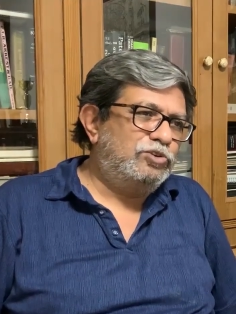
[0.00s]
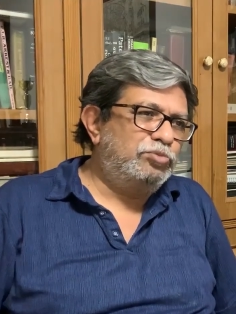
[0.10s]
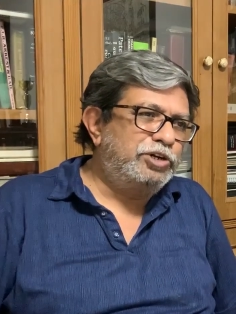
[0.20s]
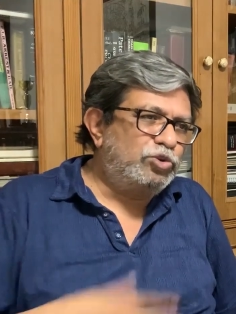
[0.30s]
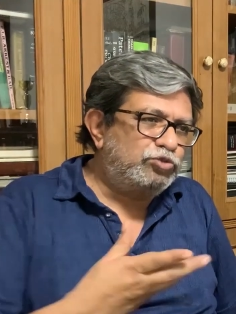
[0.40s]

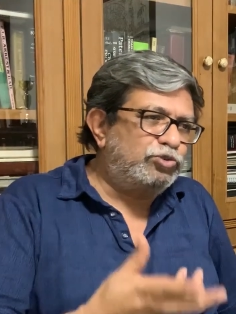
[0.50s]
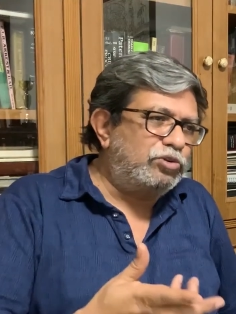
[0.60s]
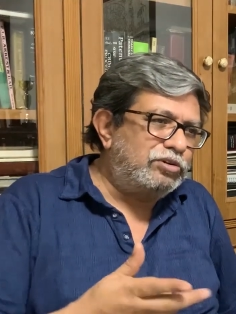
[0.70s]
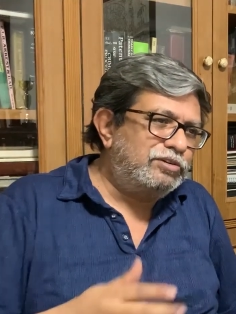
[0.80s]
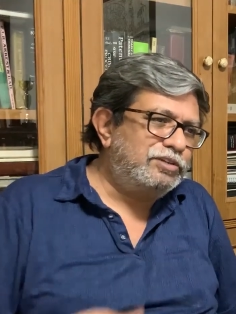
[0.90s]
To be
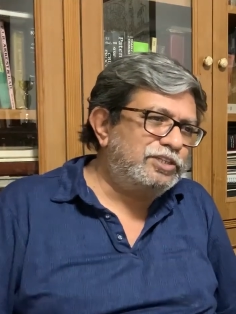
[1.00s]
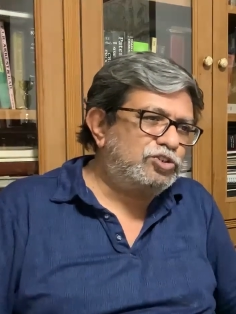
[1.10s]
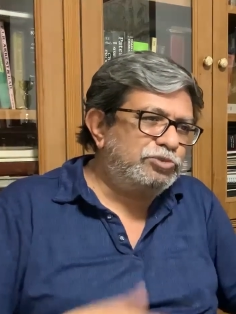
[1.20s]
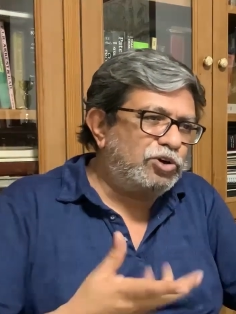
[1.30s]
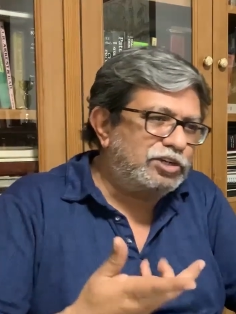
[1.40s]
truthful
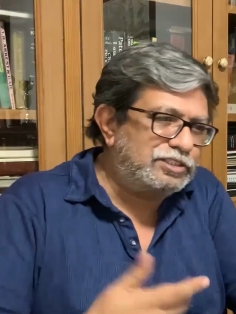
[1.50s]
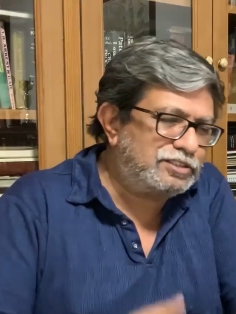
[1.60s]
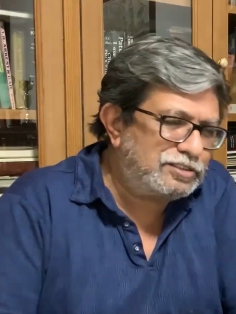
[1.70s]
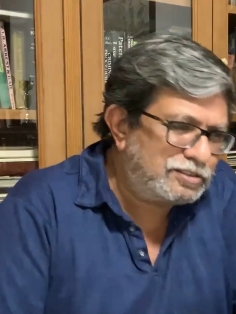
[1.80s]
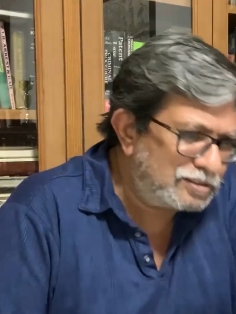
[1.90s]
is to be honest.